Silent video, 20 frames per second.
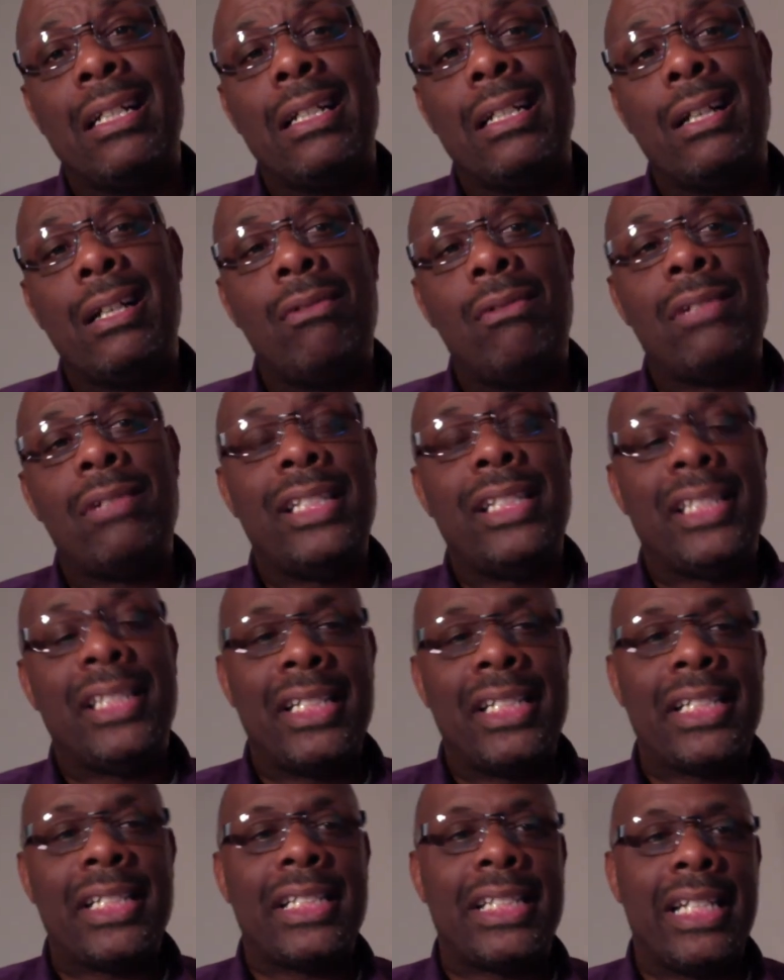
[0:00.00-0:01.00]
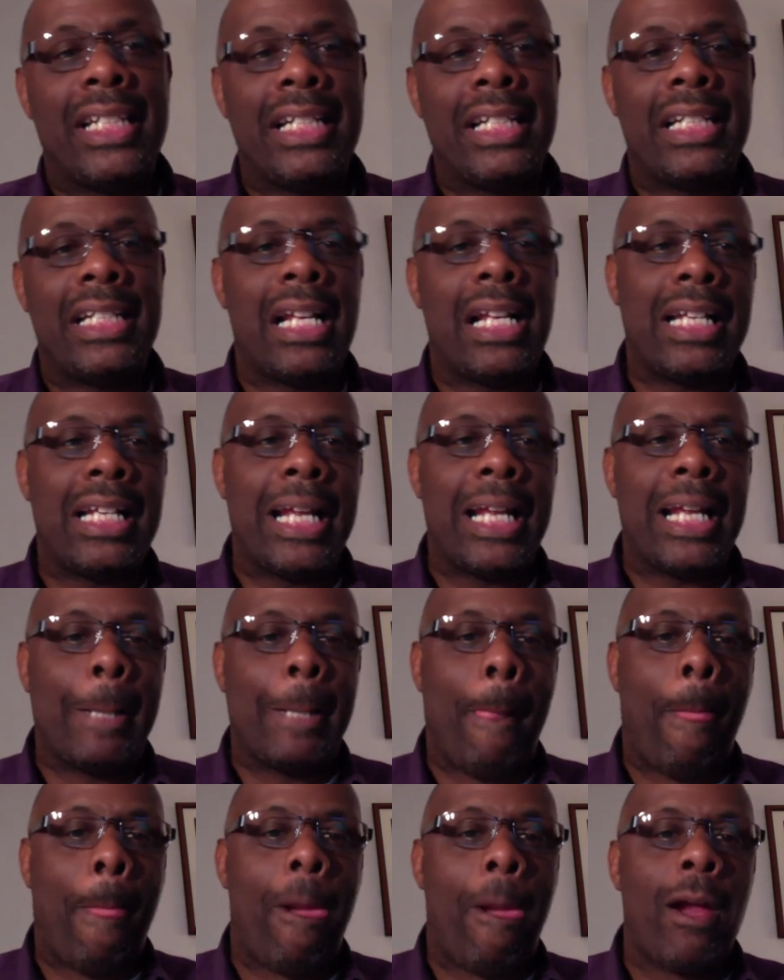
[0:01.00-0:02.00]
Only $16.98.
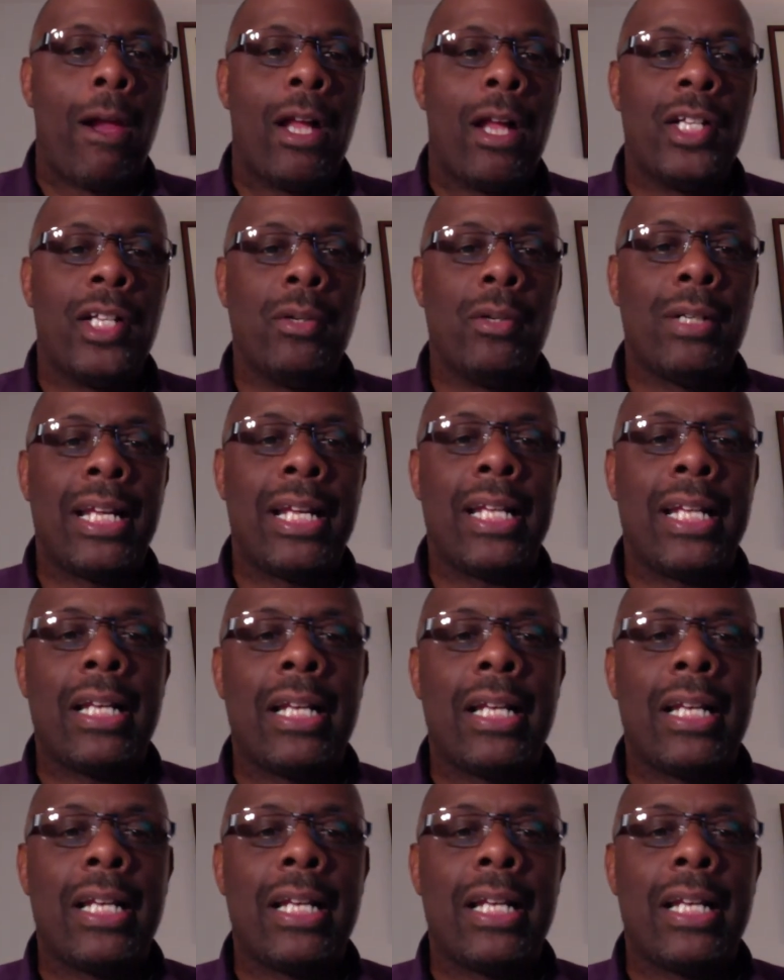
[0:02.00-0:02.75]
You get